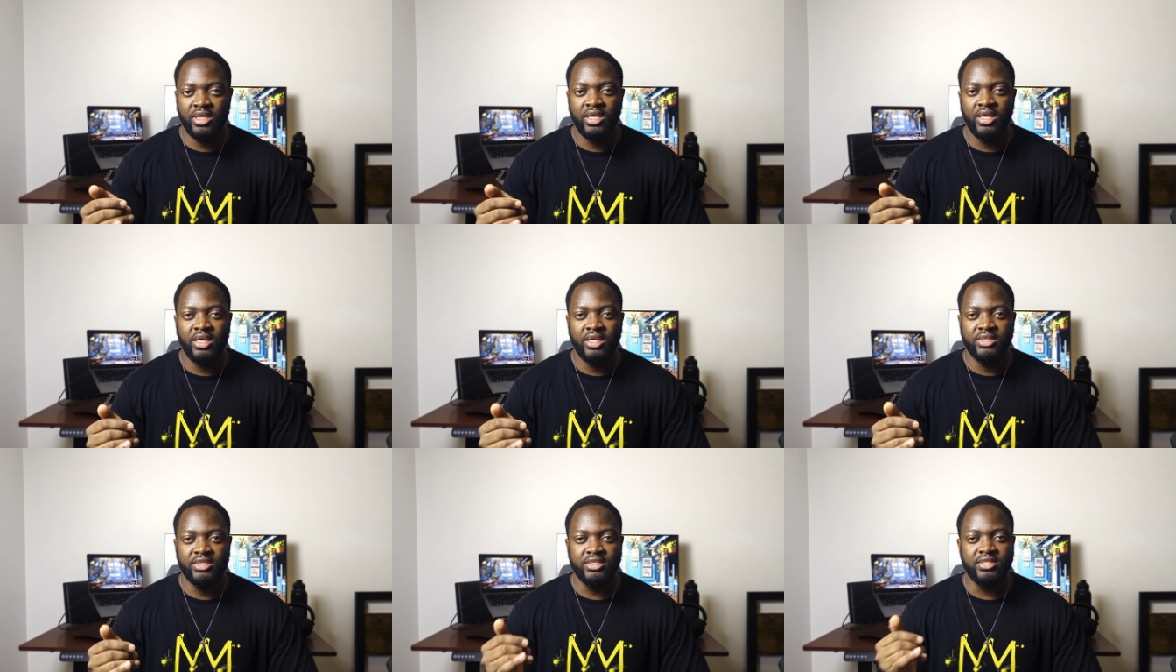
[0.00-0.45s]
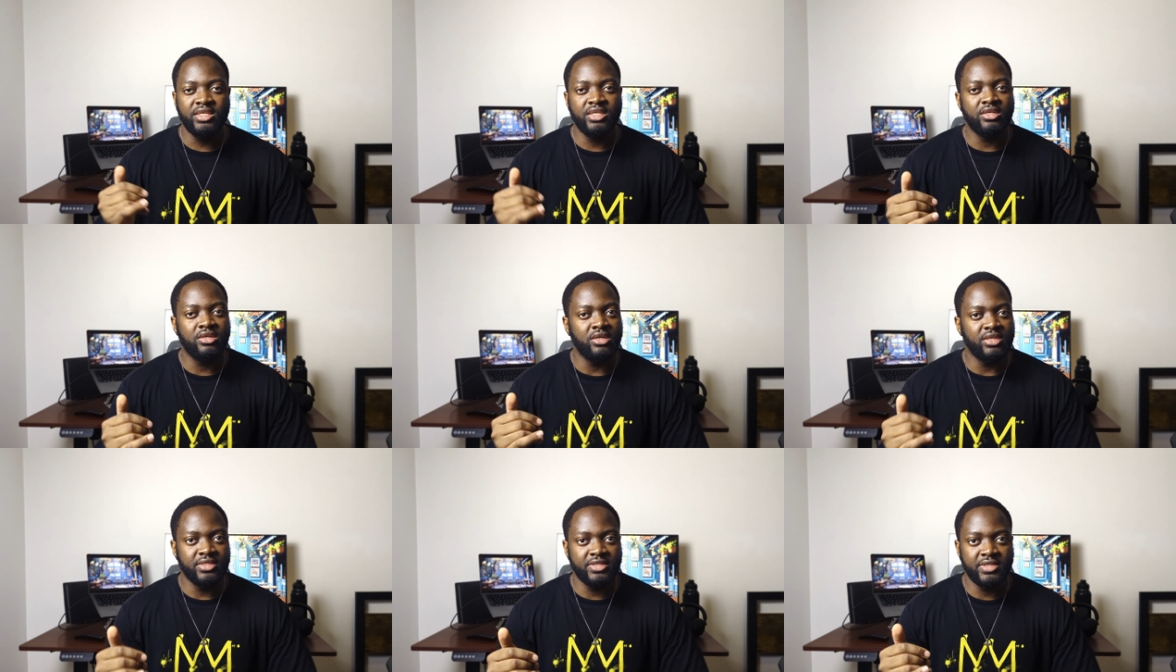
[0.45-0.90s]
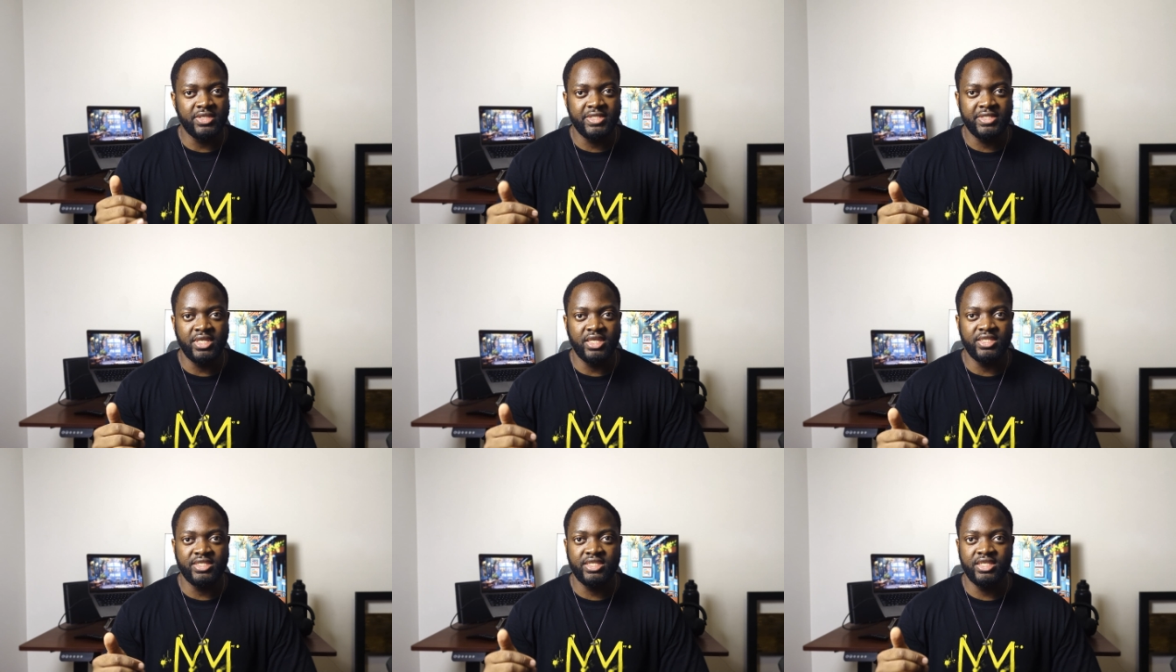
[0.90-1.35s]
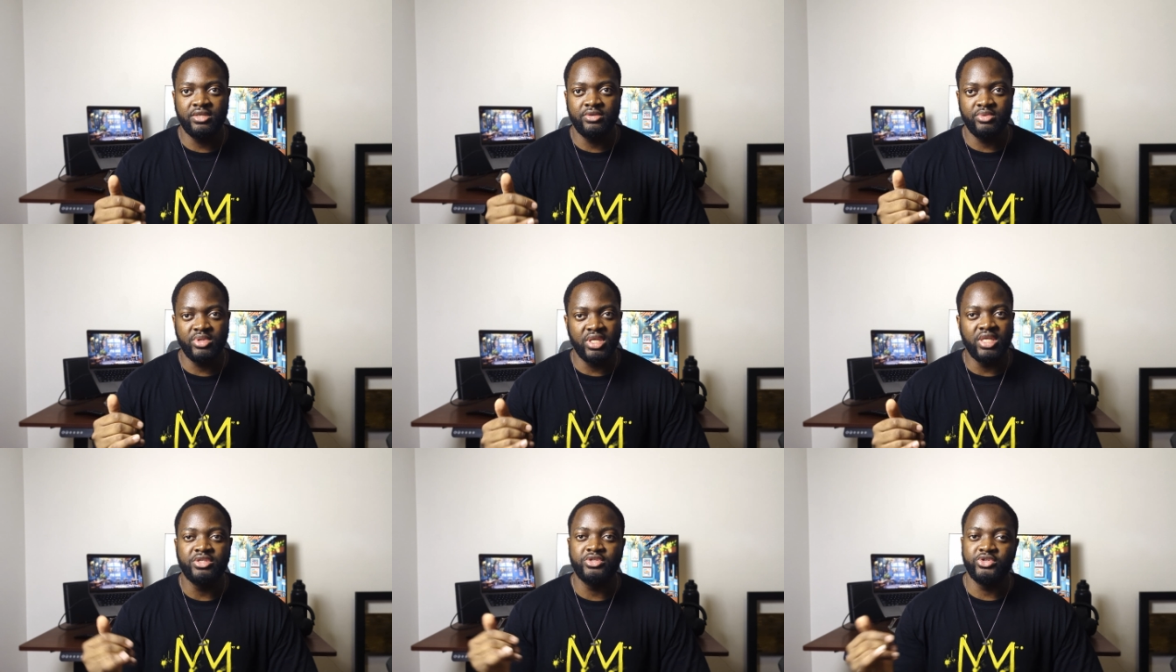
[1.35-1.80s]
This inconsistency
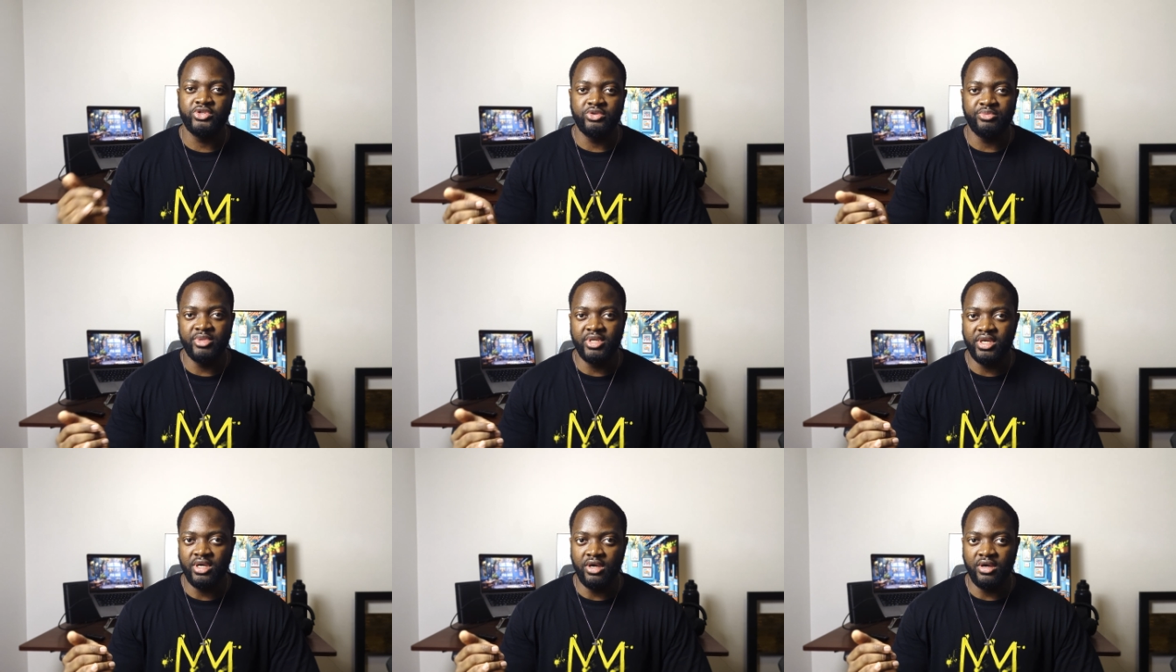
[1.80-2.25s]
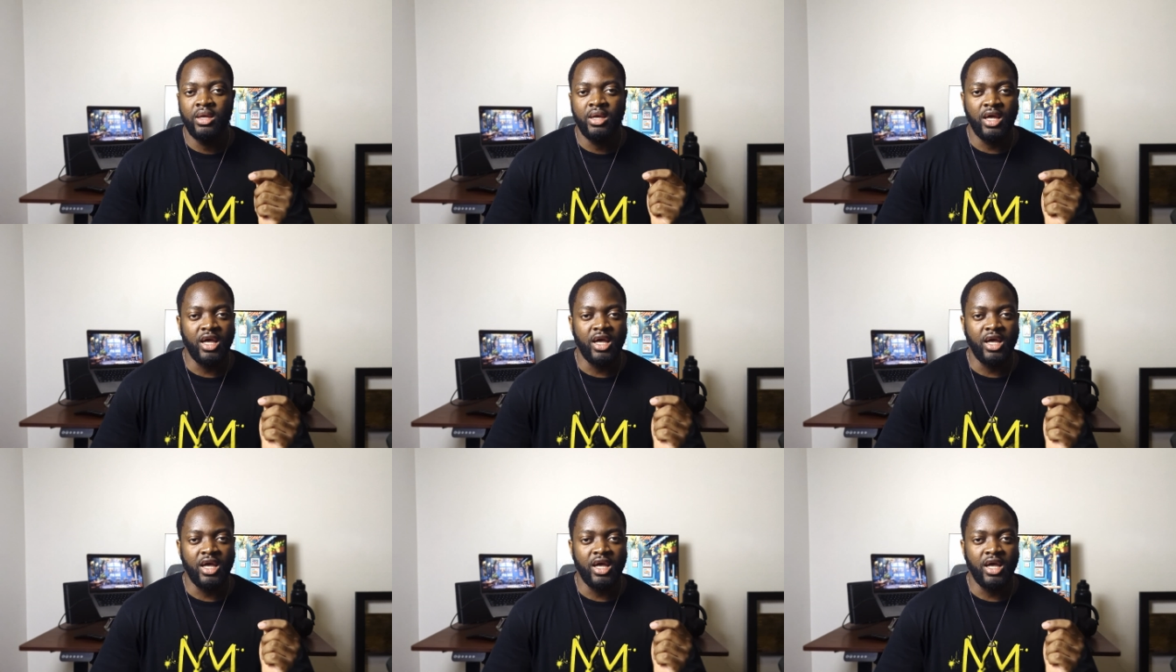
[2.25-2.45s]
really threw me off.